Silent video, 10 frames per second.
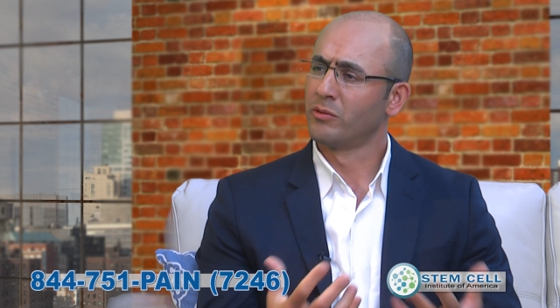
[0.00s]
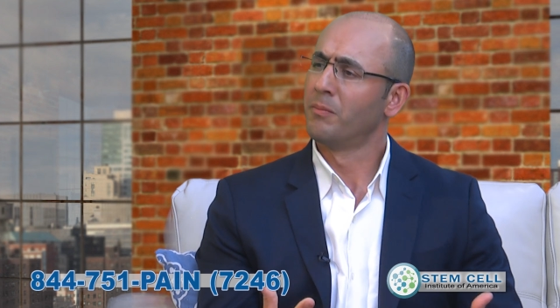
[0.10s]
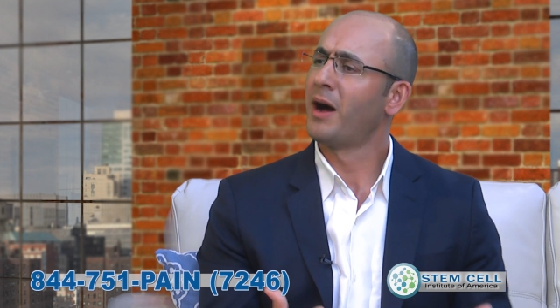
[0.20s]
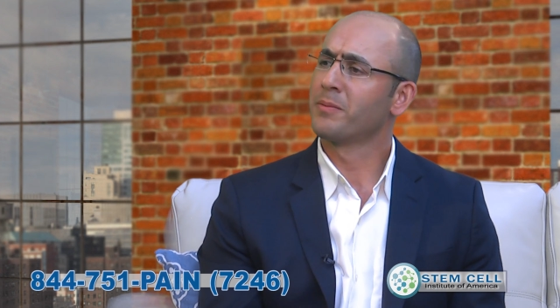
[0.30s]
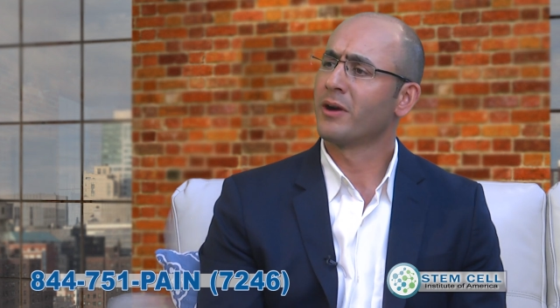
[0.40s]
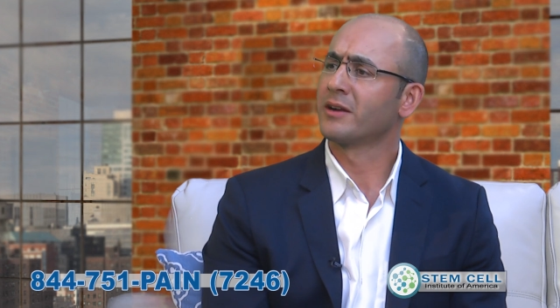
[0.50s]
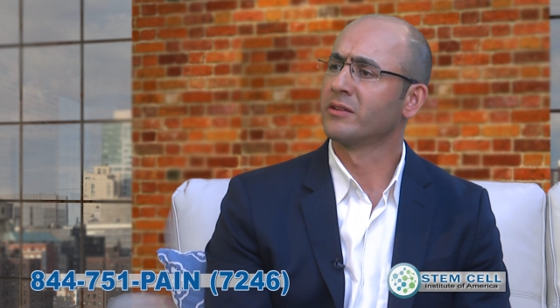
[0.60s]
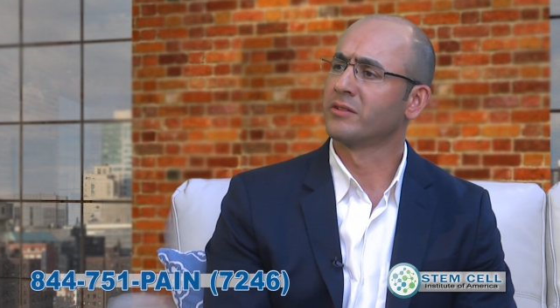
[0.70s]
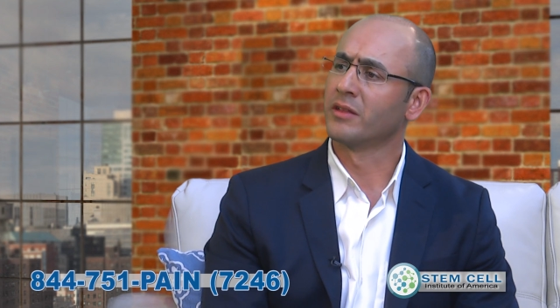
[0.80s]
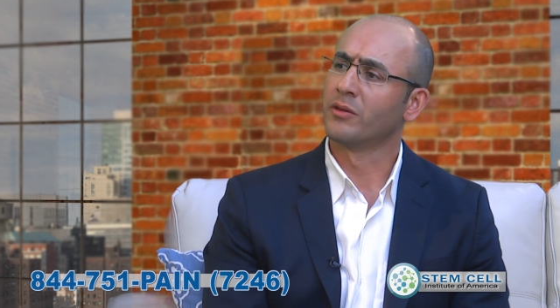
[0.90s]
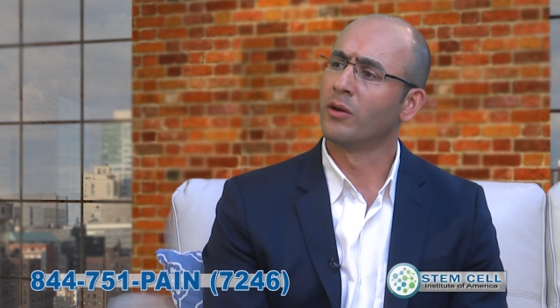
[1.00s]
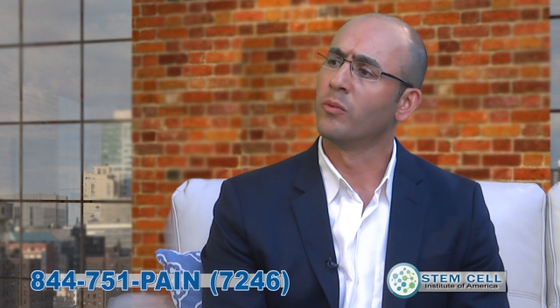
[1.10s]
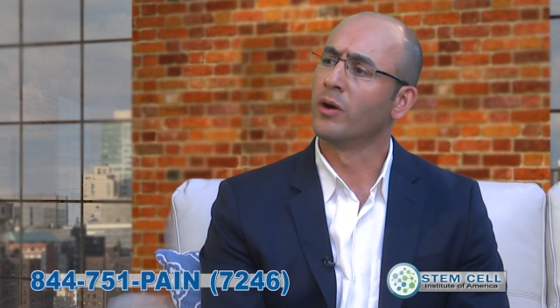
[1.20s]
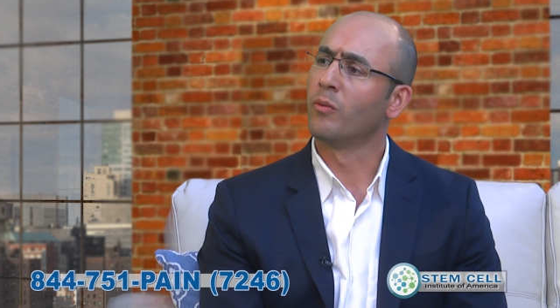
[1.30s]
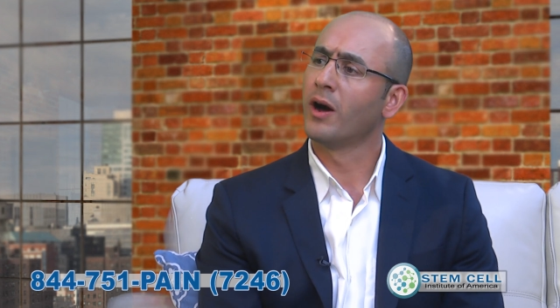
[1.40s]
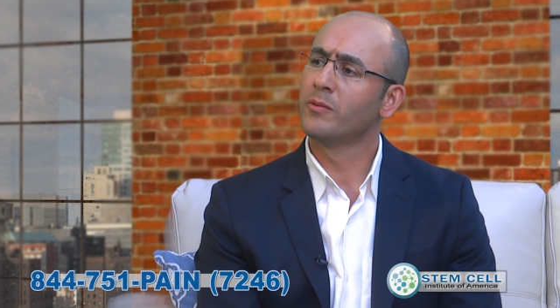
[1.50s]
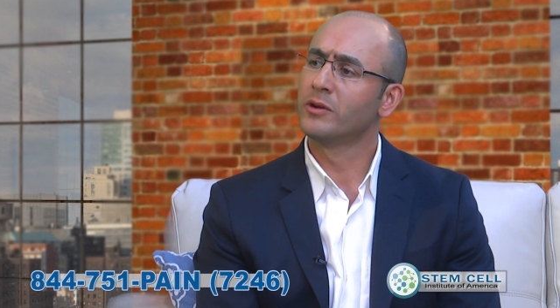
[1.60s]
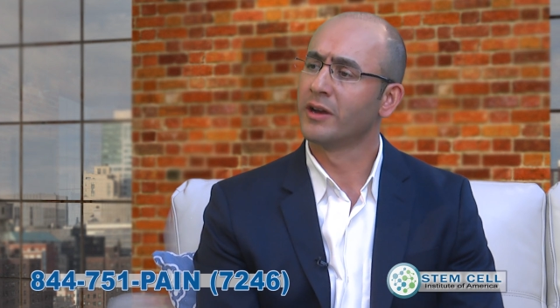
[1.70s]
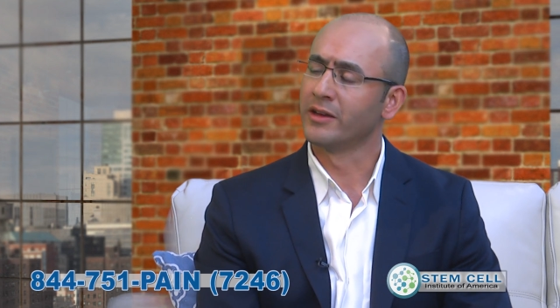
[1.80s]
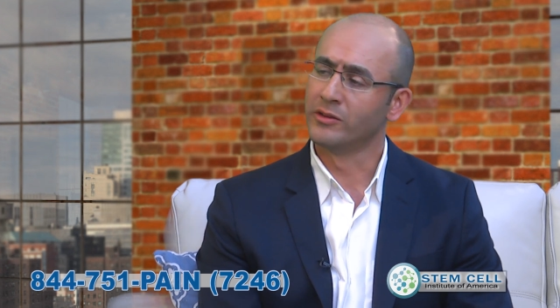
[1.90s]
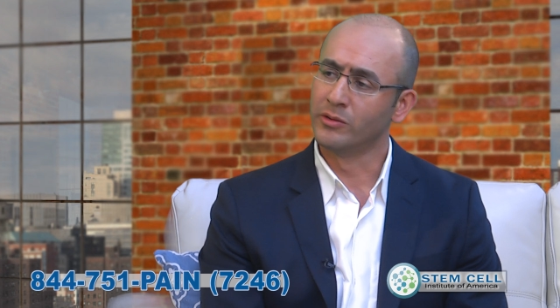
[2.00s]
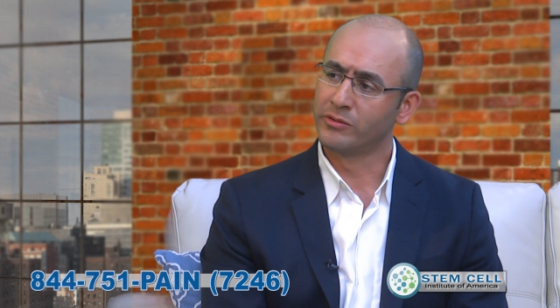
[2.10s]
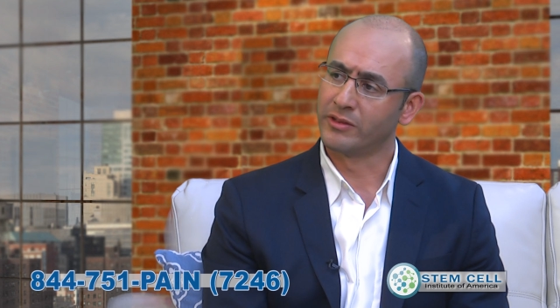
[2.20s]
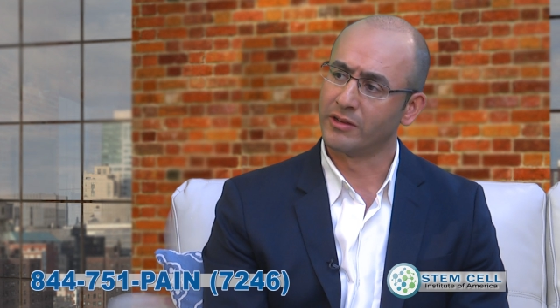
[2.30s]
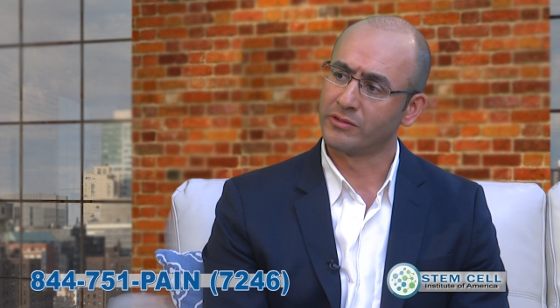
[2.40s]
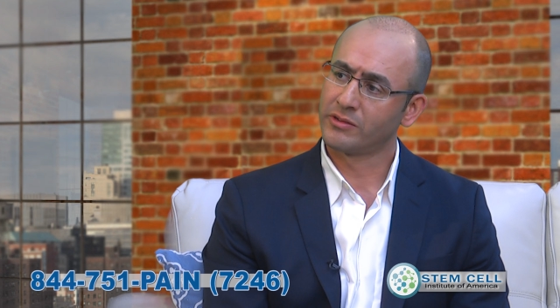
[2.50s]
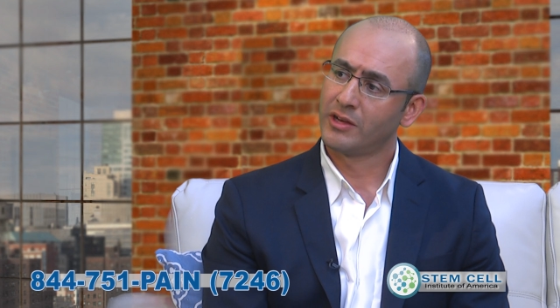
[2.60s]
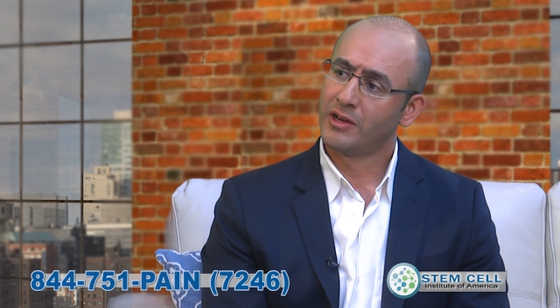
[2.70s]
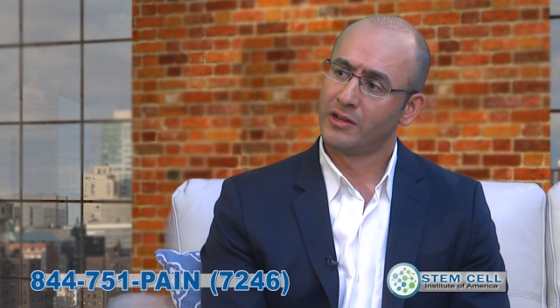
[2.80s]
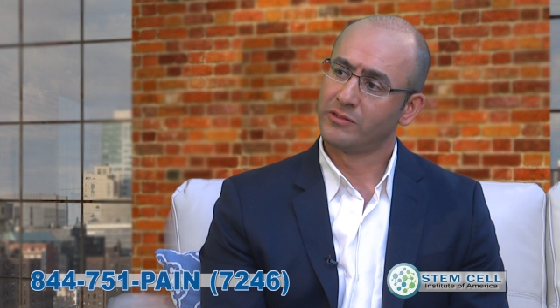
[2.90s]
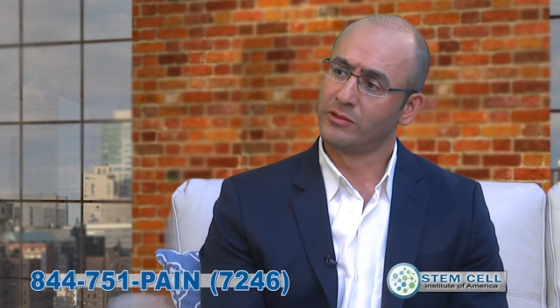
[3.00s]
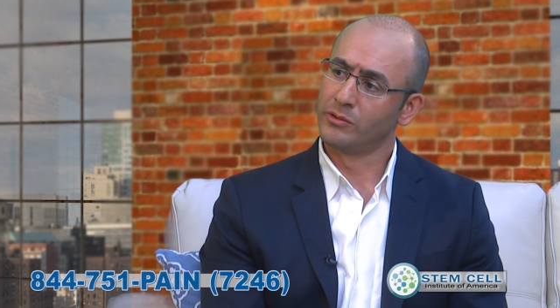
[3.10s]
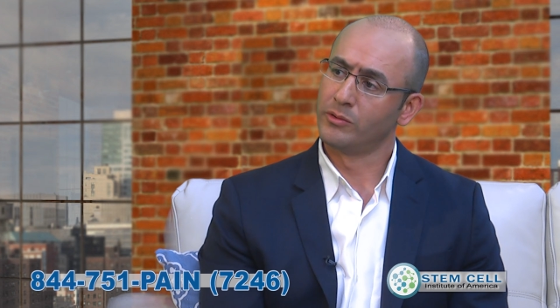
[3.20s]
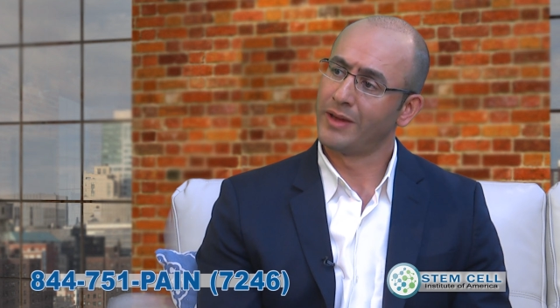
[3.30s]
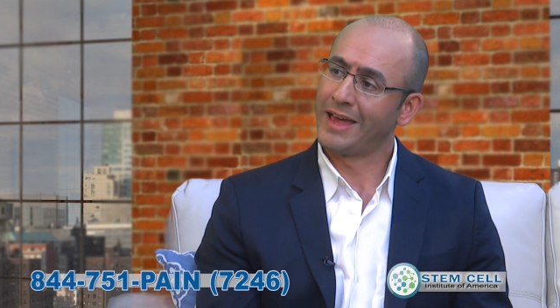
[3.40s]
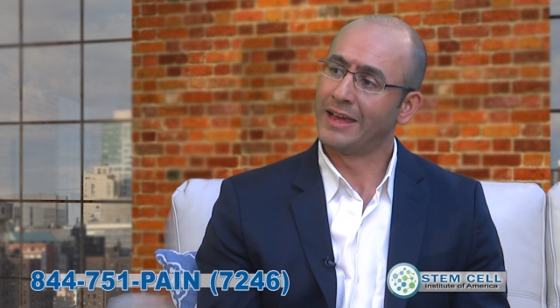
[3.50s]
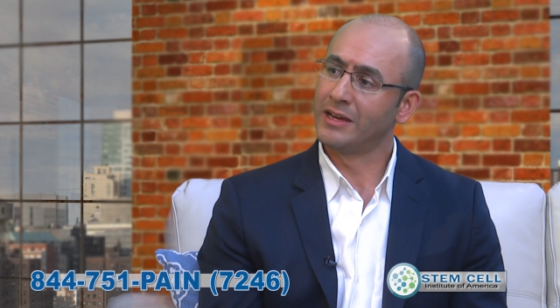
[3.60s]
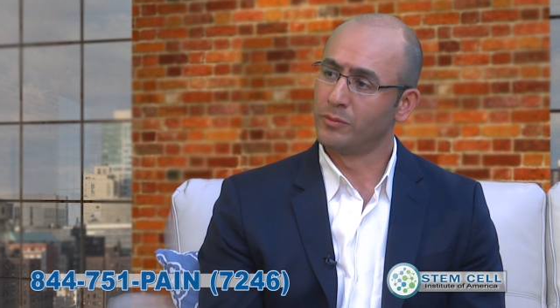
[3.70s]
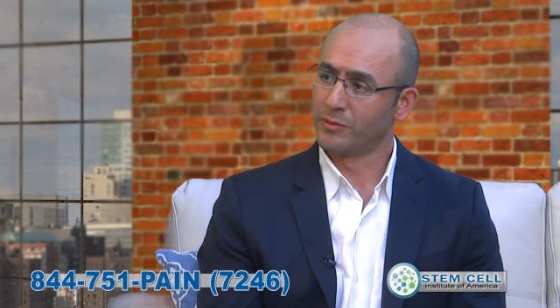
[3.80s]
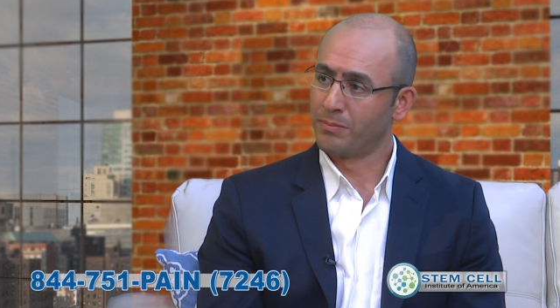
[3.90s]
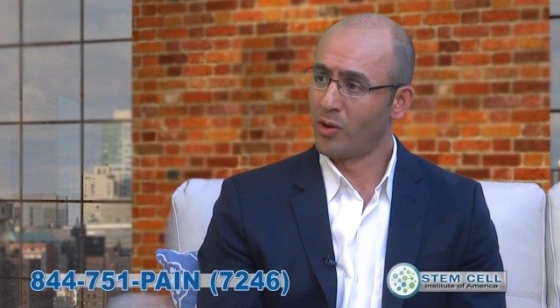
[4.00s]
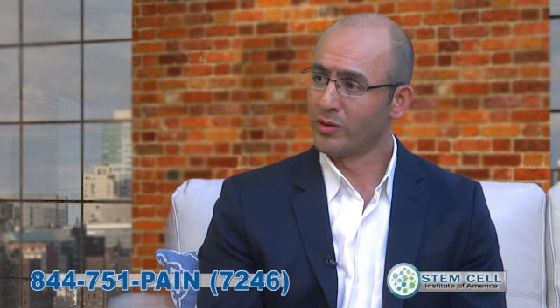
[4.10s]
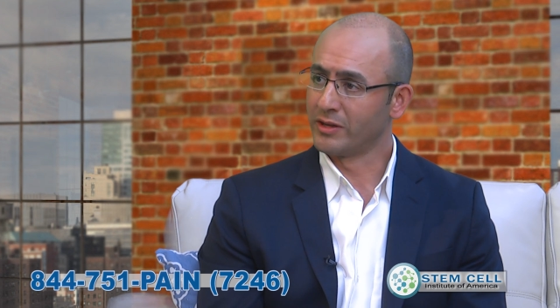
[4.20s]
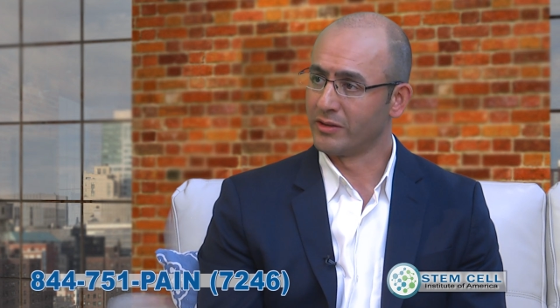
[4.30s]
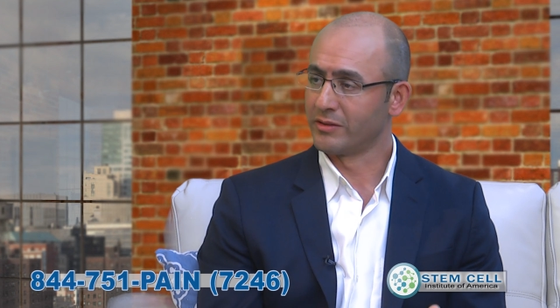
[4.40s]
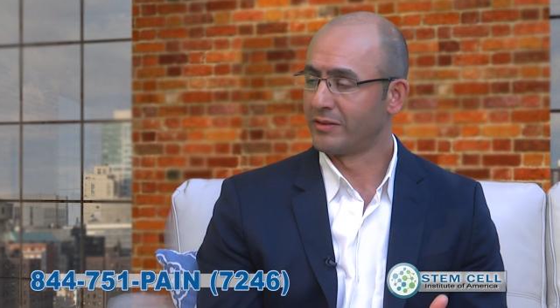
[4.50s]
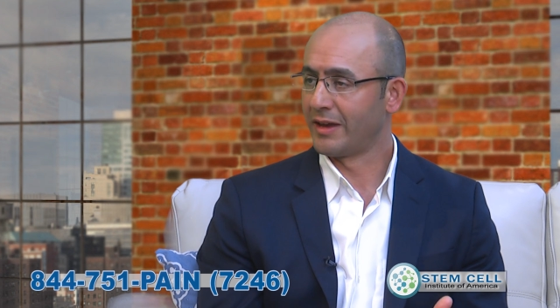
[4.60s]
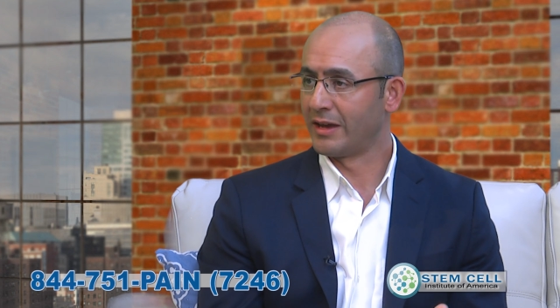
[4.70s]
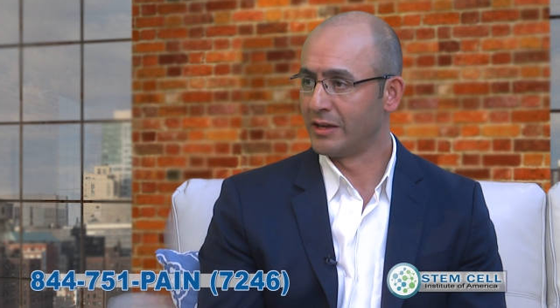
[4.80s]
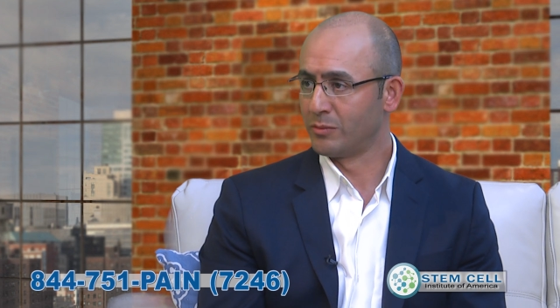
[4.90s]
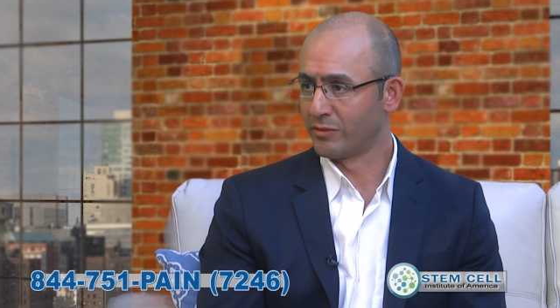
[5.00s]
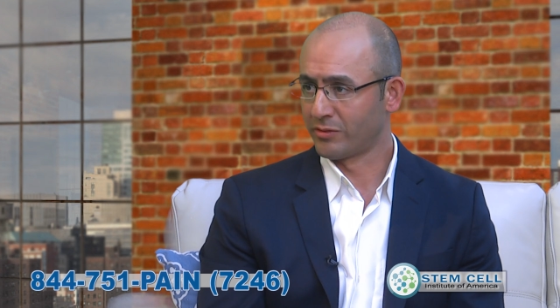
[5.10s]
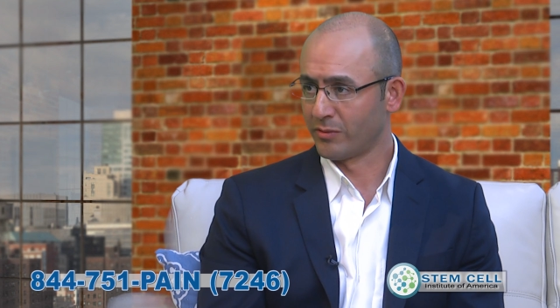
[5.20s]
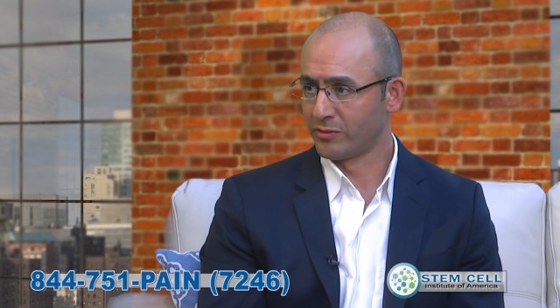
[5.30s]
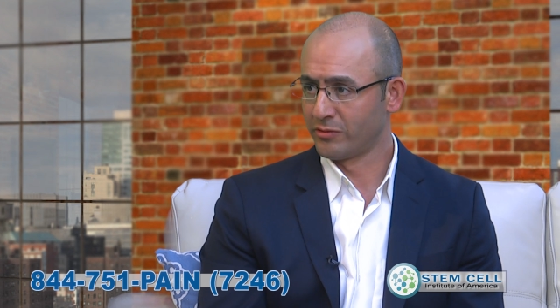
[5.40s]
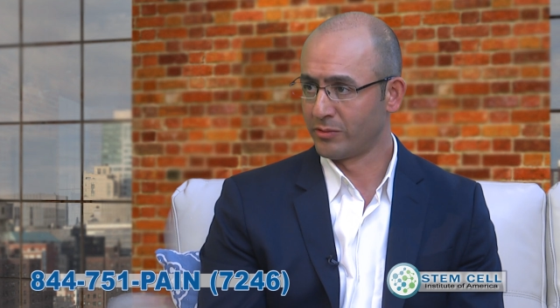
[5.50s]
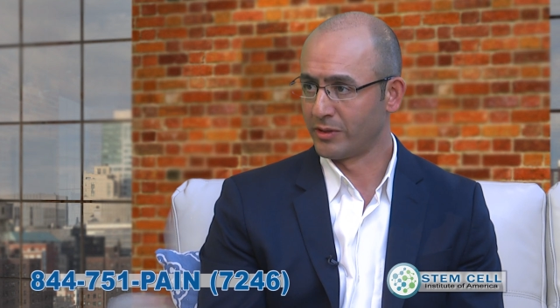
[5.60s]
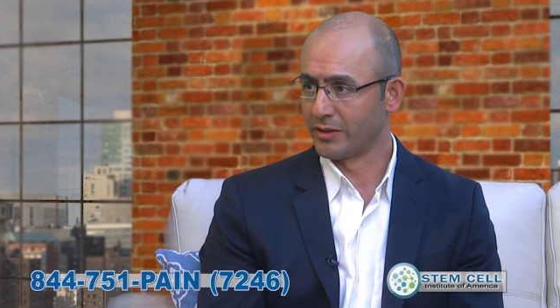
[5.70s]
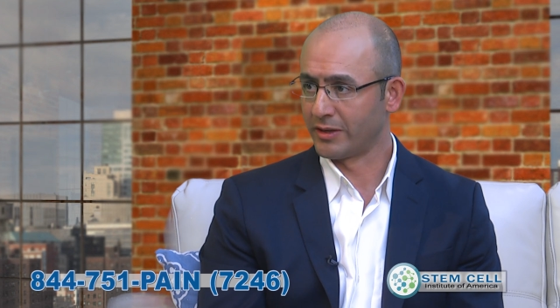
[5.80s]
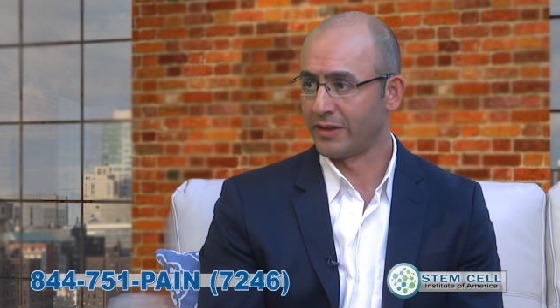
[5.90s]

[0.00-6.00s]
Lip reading: So in my practice, I thought, well, why wouldn't I use this to aid with bone healing, to aid with soft tissue healing?